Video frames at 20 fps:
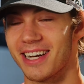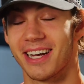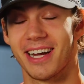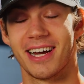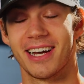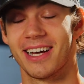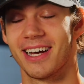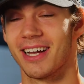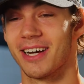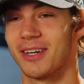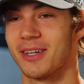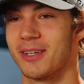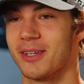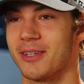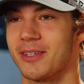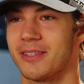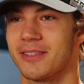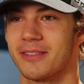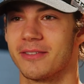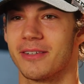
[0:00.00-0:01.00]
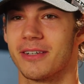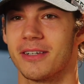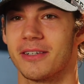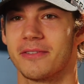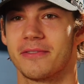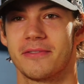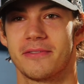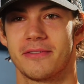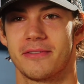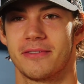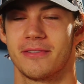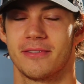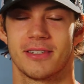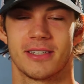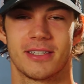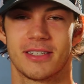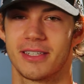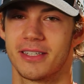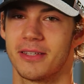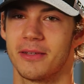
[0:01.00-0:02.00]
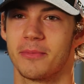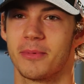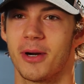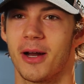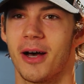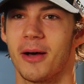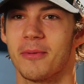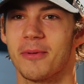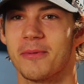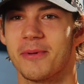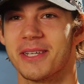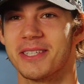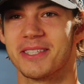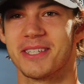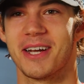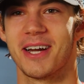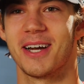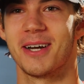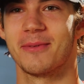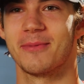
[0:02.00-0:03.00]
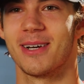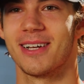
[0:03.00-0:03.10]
Oh, yeah, I don't know what if what the problem is there,